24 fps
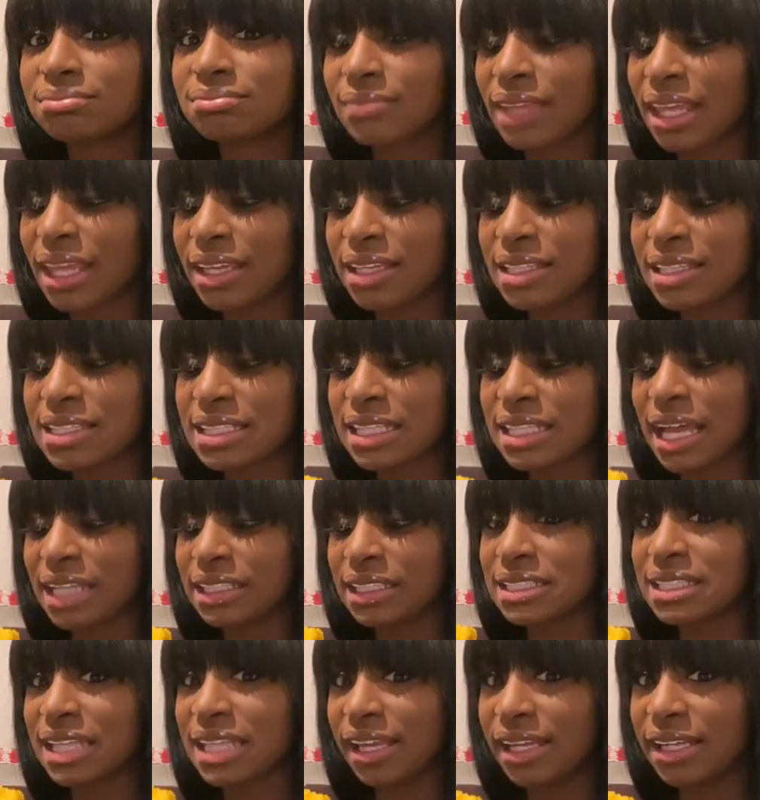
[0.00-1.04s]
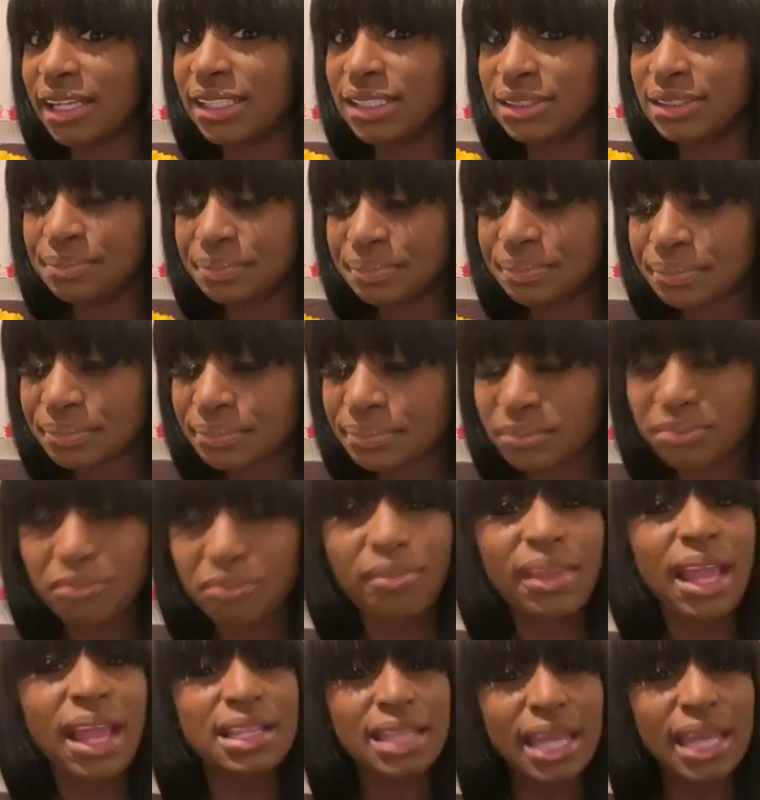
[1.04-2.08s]
it's kind of sad.
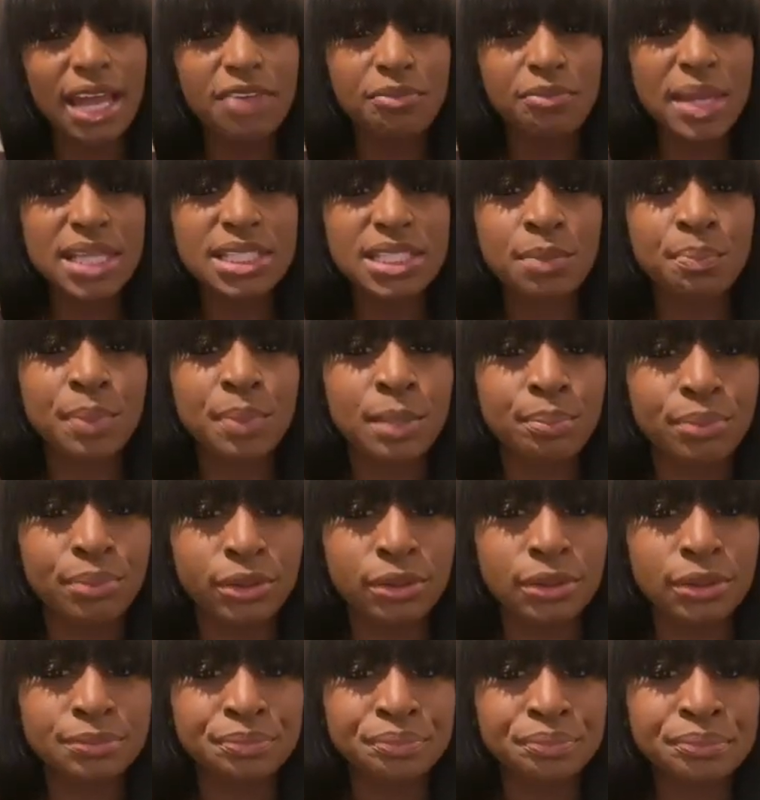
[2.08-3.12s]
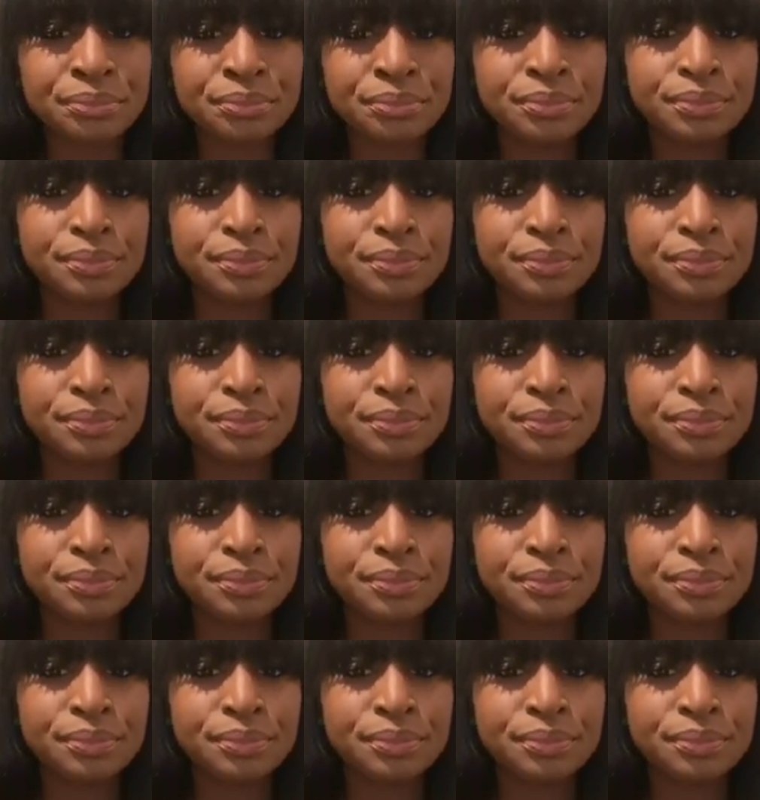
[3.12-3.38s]
Like, I've met some people,